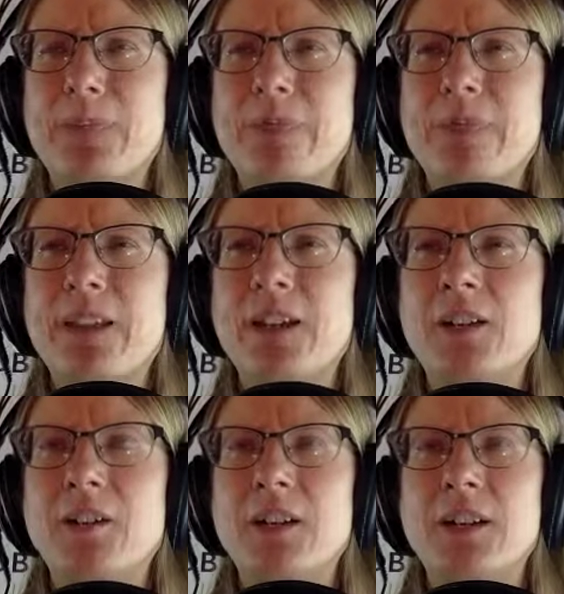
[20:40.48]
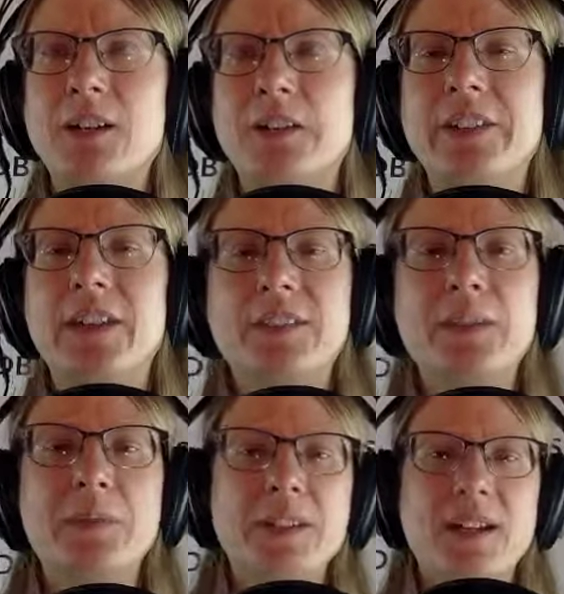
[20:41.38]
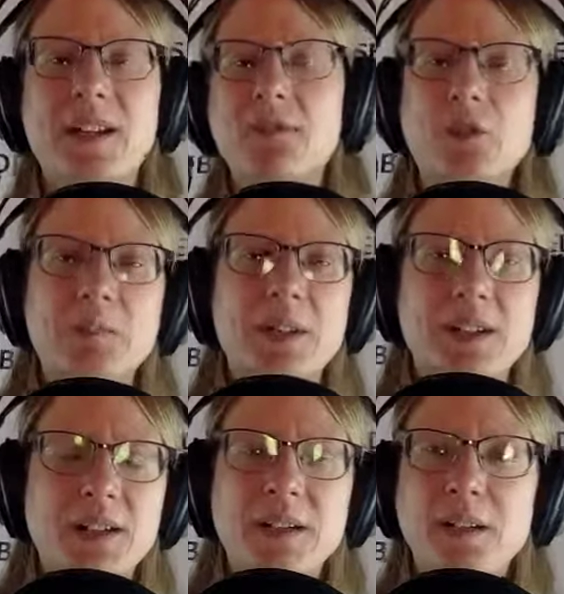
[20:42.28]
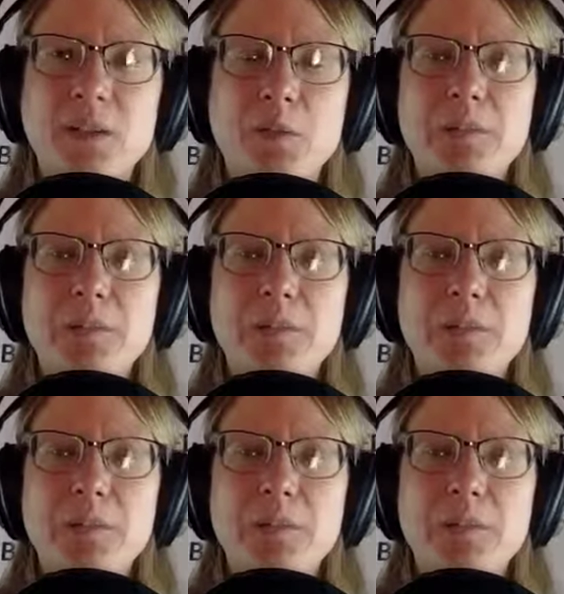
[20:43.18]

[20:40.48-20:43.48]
And I don't, it's something that after you've been in,